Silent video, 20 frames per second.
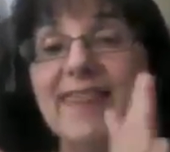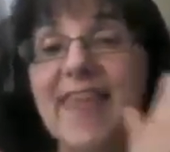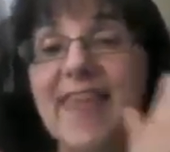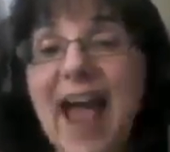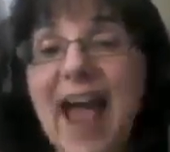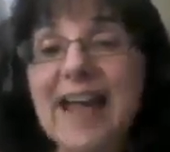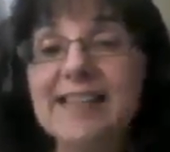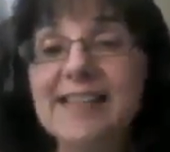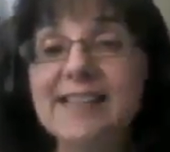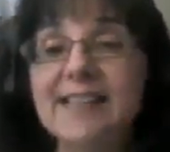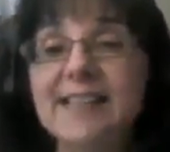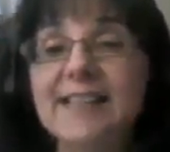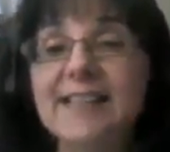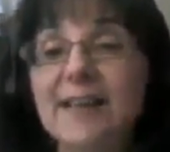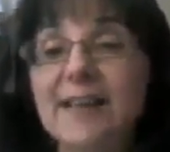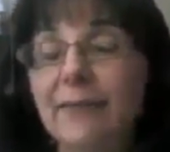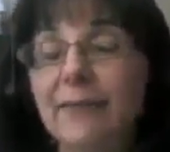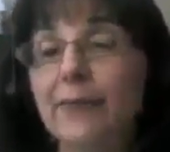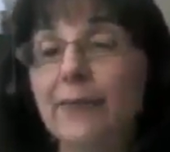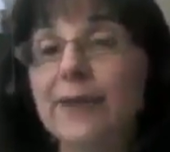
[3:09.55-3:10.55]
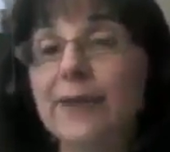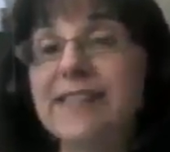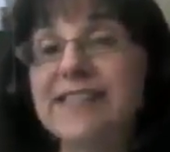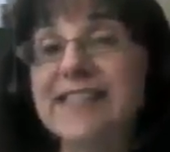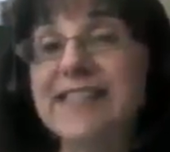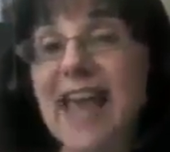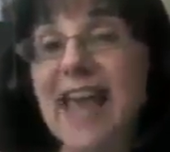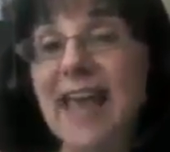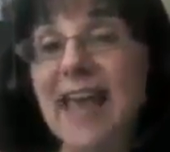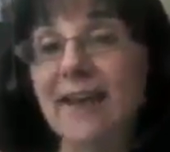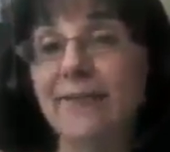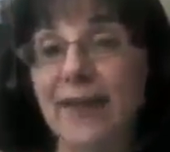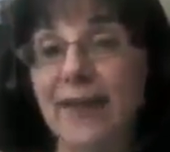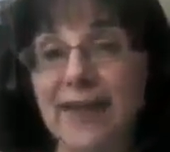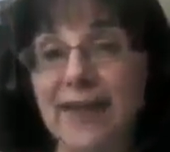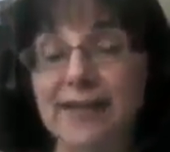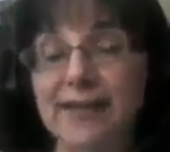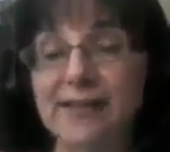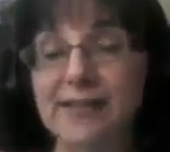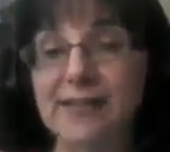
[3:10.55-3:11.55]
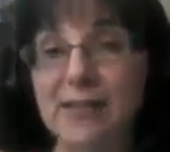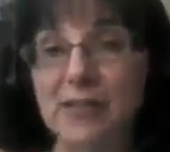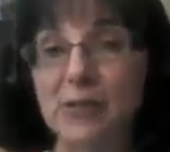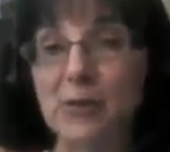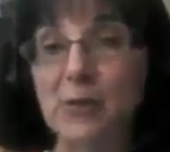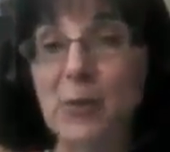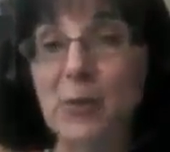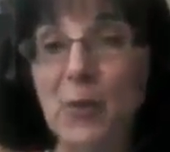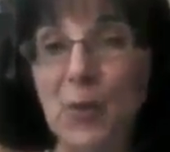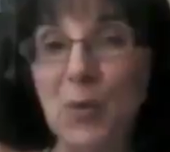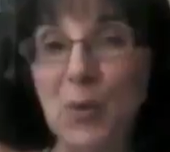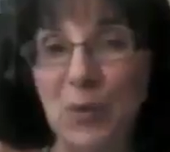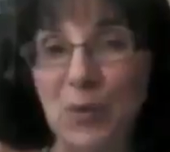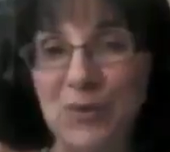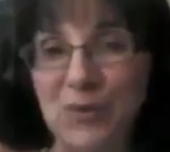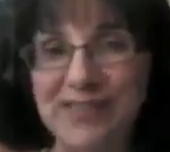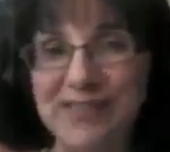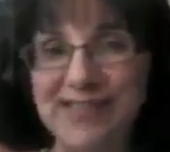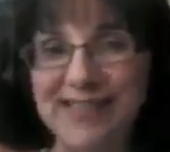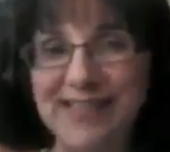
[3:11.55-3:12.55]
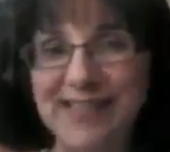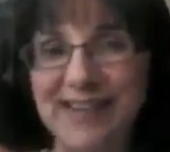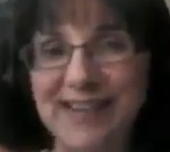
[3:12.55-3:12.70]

that's a different set of AAC tools,